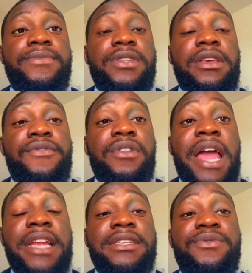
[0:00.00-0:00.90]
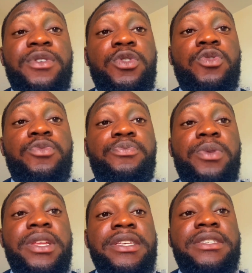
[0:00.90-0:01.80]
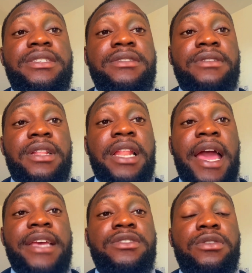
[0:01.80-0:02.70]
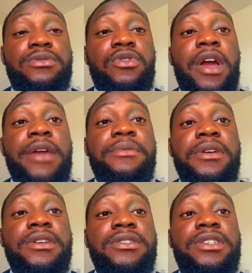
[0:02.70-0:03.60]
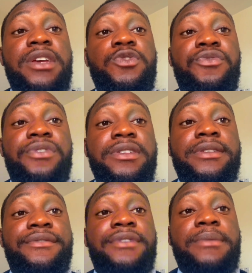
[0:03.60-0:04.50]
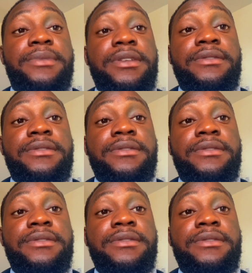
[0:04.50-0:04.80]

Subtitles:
If you like this video, please like, subscribe, share to friends and family.